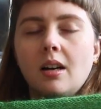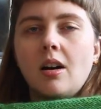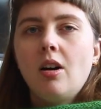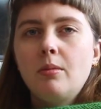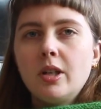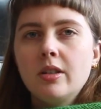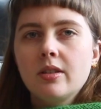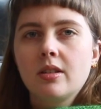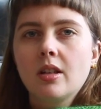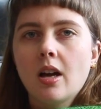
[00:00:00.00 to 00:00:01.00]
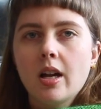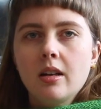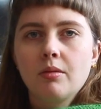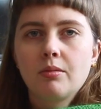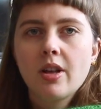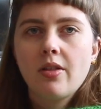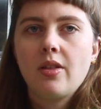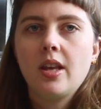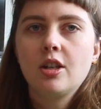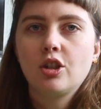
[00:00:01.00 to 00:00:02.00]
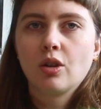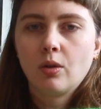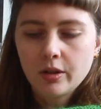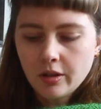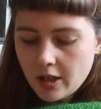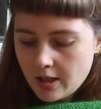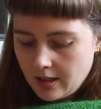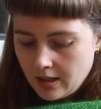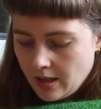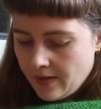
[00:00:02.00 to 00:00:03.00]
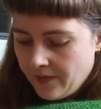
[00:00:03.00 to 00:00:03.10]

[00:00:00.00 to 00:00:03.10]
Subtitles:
almost done with the shoulders,